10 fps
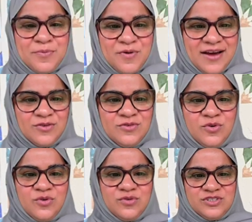
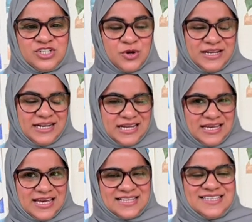Anthony Brown,
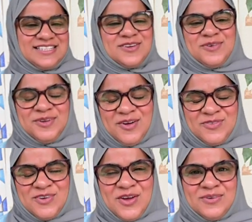or Tony
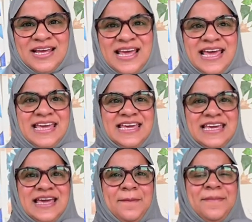Lee, as he's
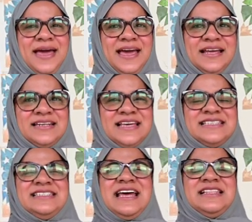often known,
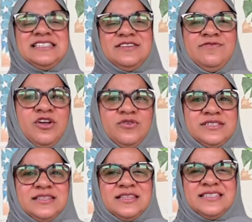he made
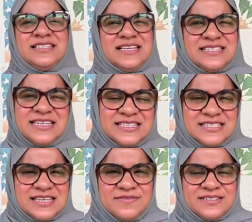extensive notes
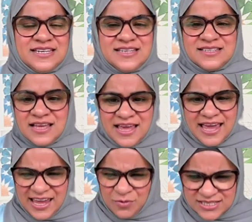in the 60s and
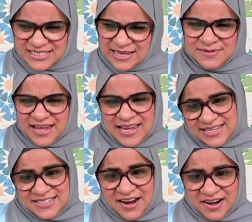70s
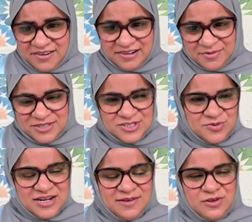in what seems like
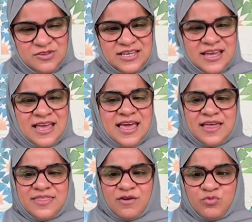his diary, which is
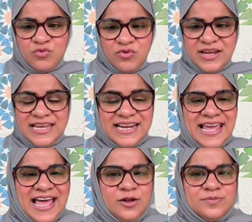really amusing,
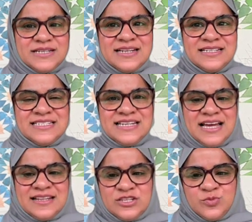that really
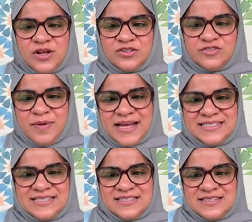helped
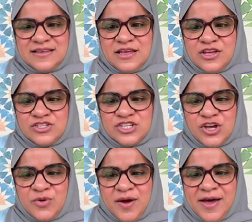understand this world of
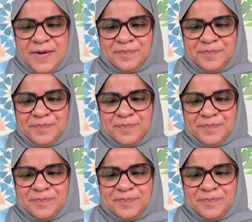patterns.